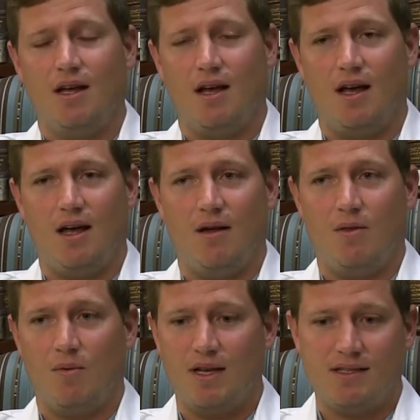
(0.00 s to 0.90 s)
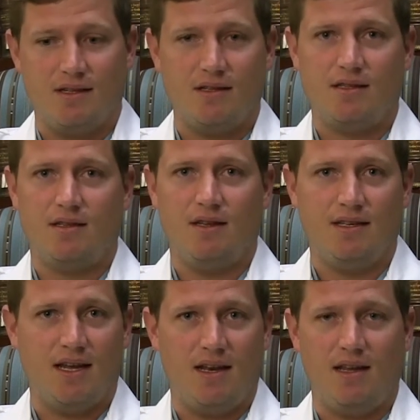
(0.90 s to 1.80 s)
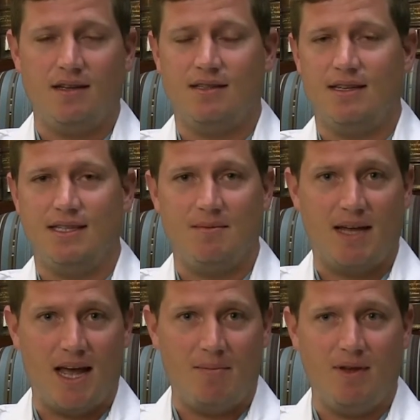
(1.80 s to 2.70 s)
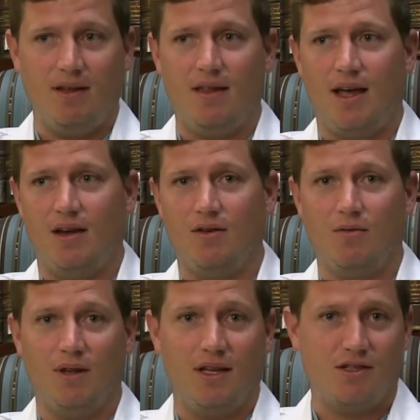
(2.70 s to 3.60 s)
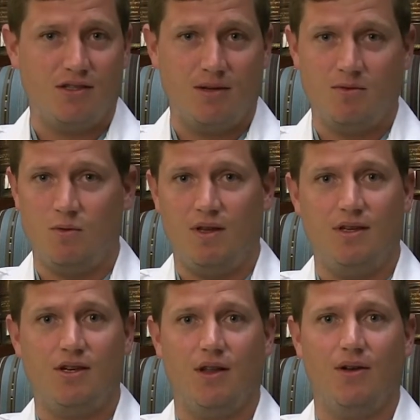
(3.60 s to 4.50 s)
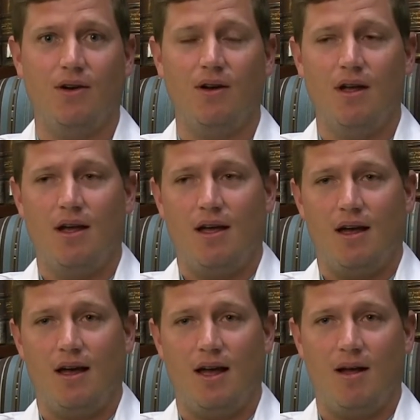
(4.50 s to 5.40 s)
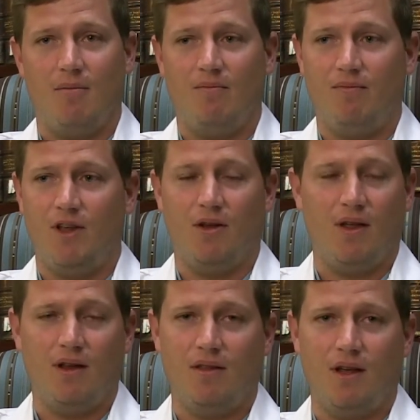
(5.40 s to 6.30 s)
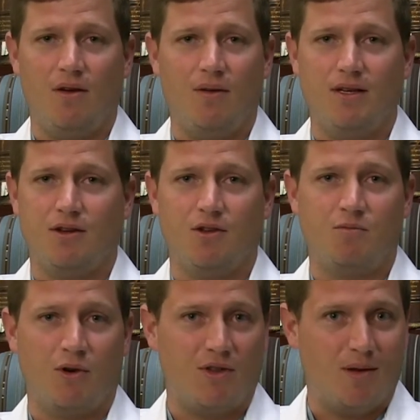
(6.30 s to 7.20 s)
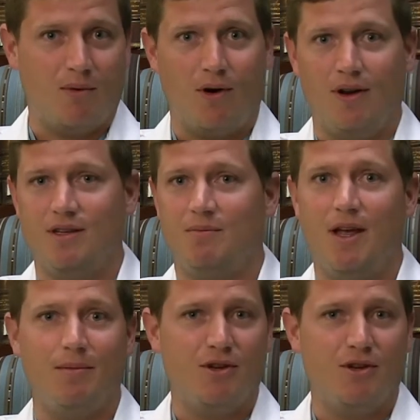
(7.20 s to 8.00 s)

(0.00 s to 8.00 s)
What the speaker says: The residents, the attendings, they seemed happy. They had good relationships with each other. They go to each other's birthday parties, baby